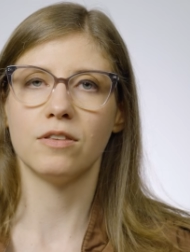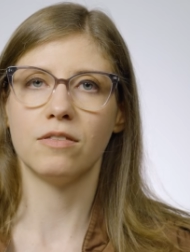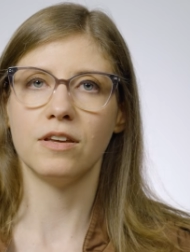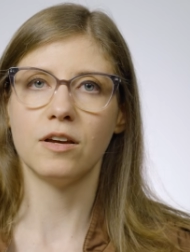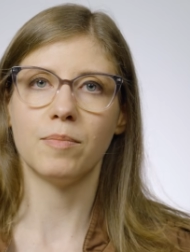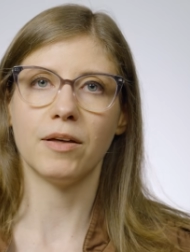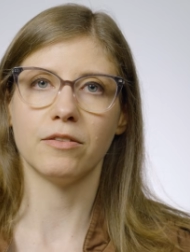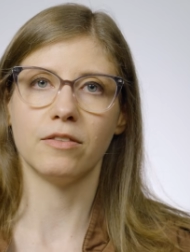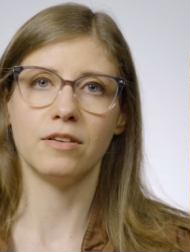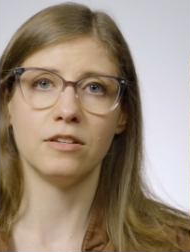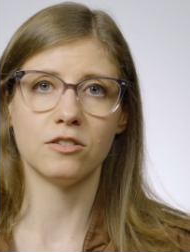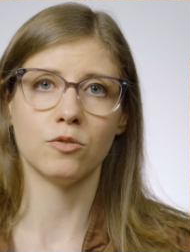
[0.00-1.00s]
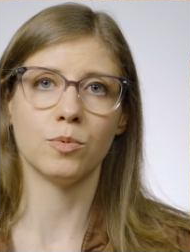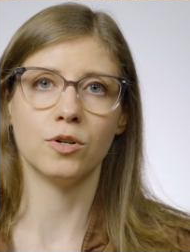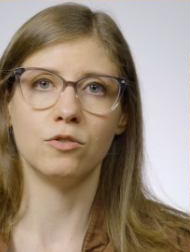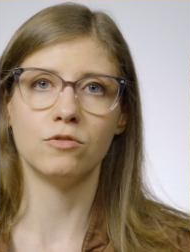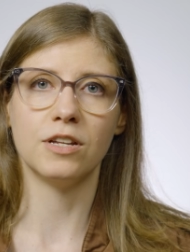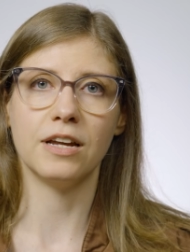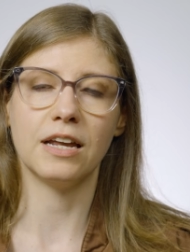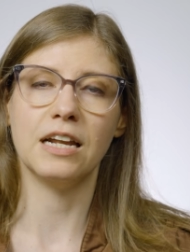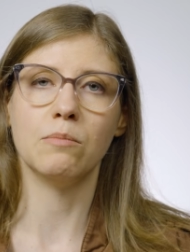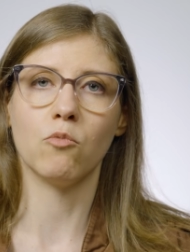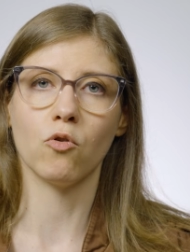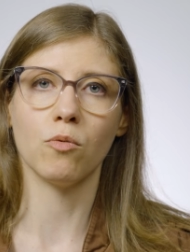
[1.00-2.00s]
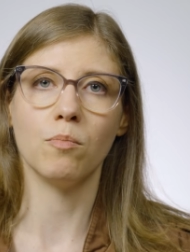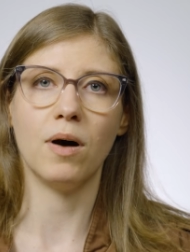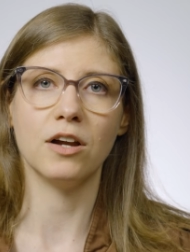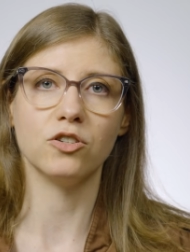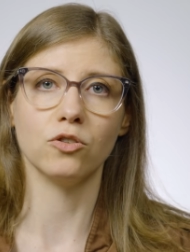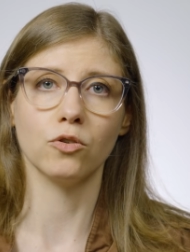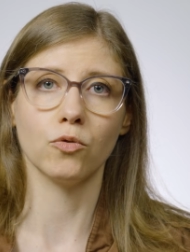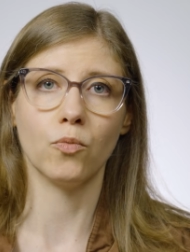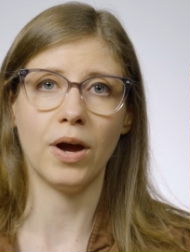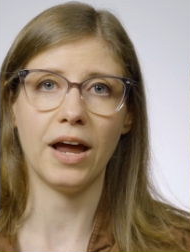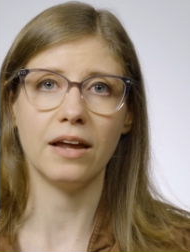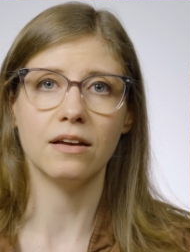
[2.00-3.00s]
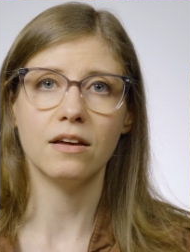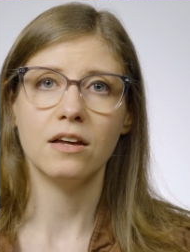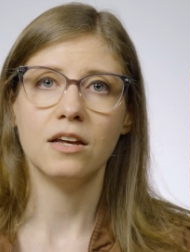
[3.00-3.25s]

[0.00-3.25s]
to think about the things they're producing in a more modular way.